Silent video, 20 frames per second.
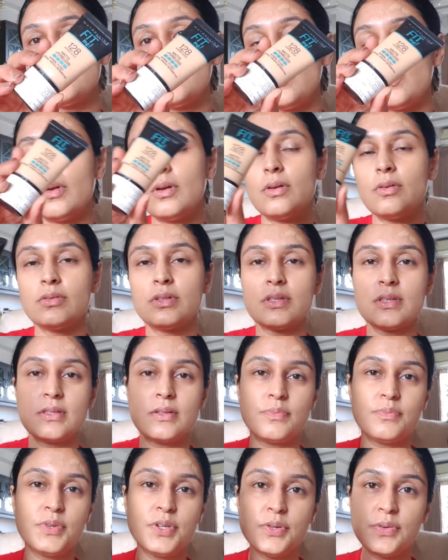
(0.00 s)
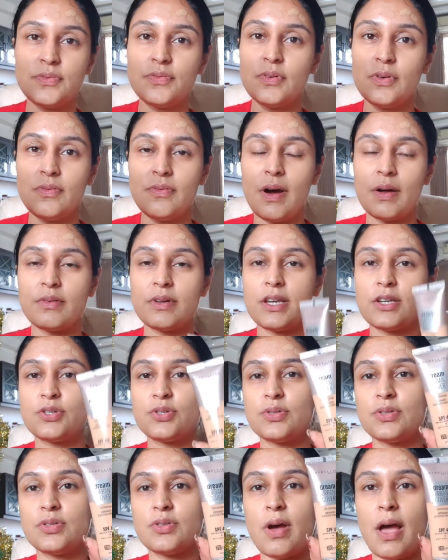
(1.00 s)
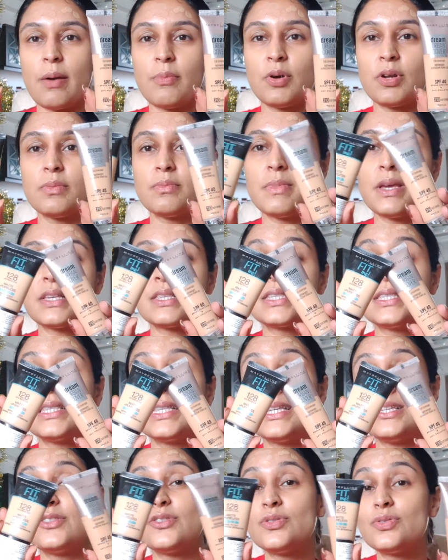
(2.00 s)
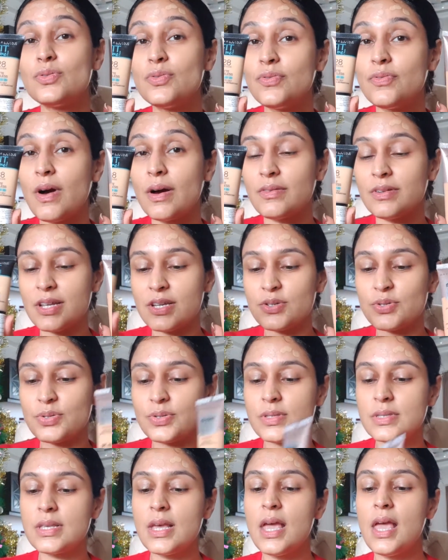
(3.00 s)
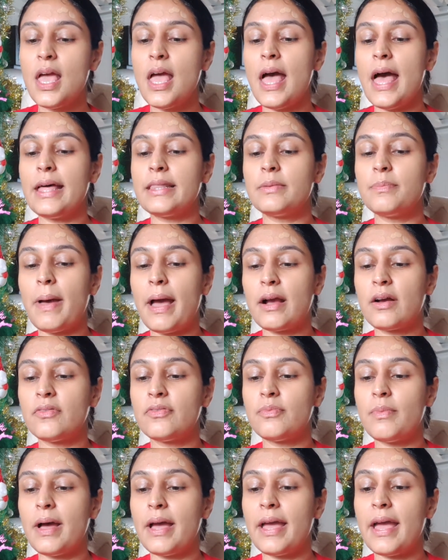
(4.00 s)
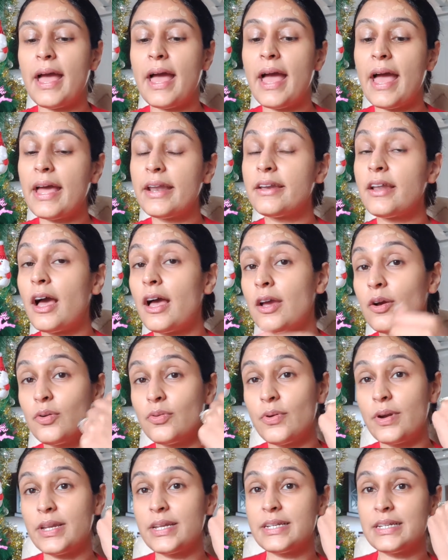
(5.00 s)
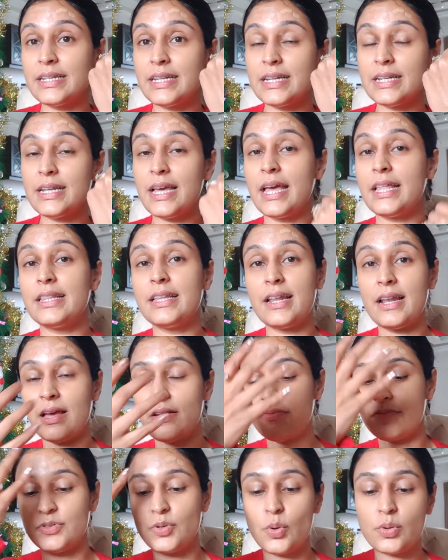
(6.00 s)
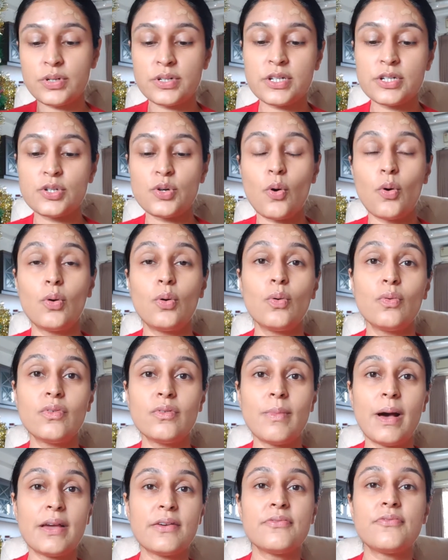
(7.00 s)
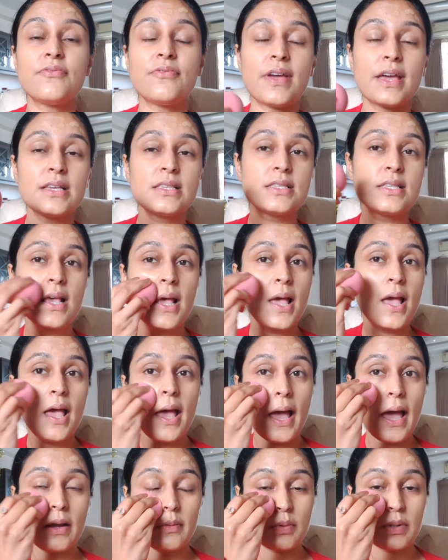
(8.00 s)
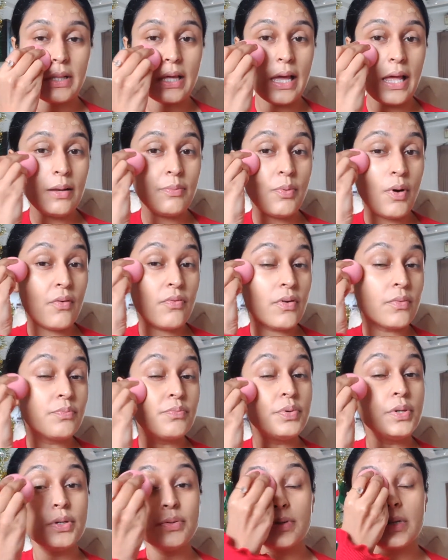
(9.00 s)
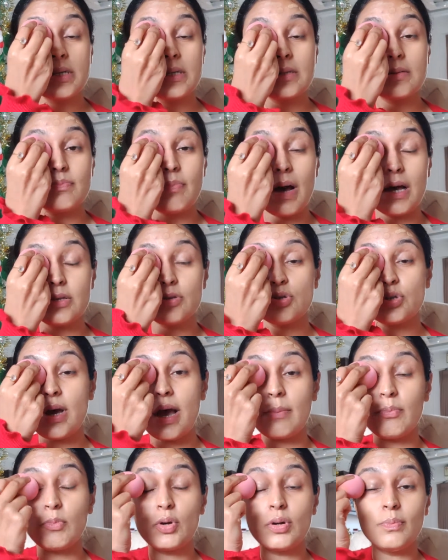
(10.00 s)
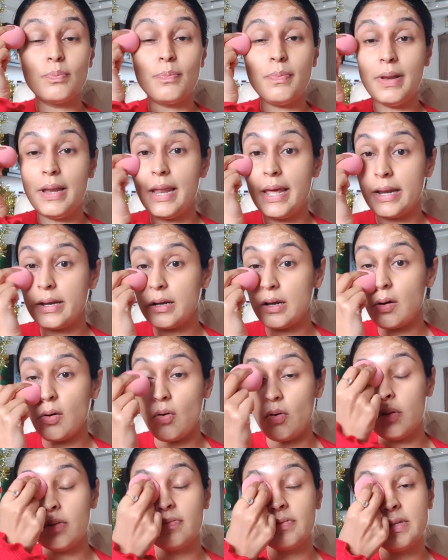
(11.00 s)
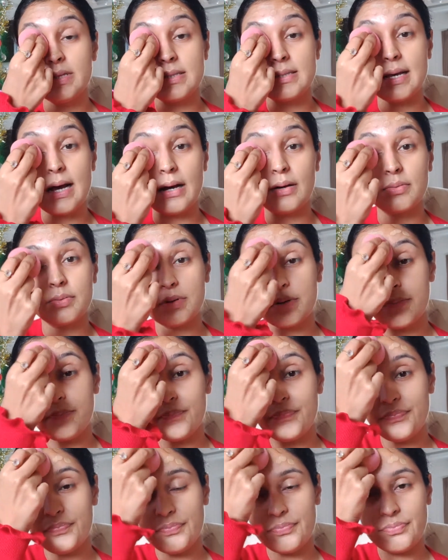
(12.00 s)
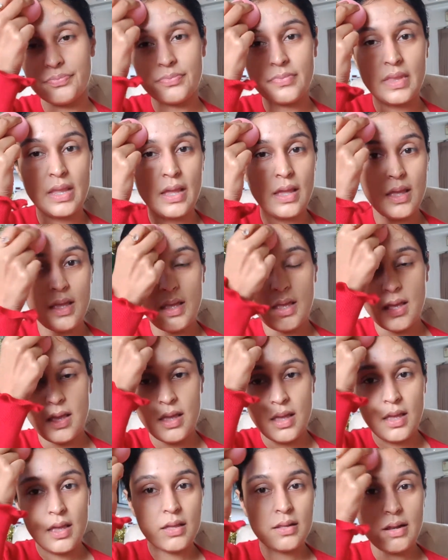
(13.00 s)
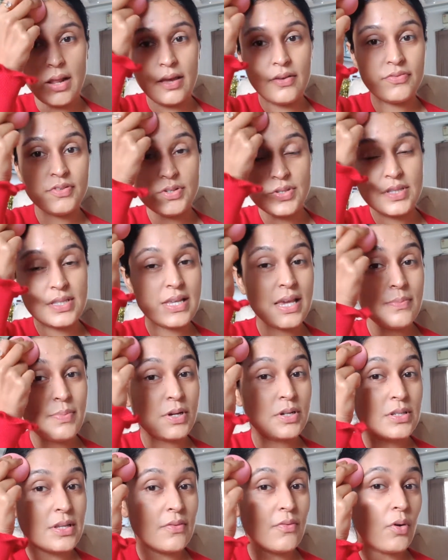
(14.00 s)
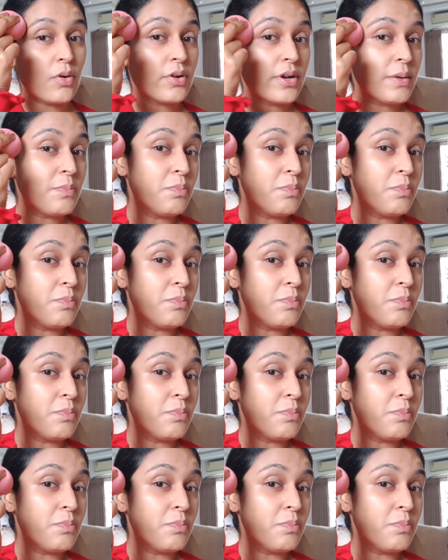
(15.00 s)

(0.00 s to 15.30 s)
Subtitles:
you all know, this is a beautiful foundation. So I'm going to mix these two foundations at the back of my hand. I already did, and then I've dotted it all over my face. And with the help of a beauty sponge, I'm going to blend all of this out. Now, if you see, because I've already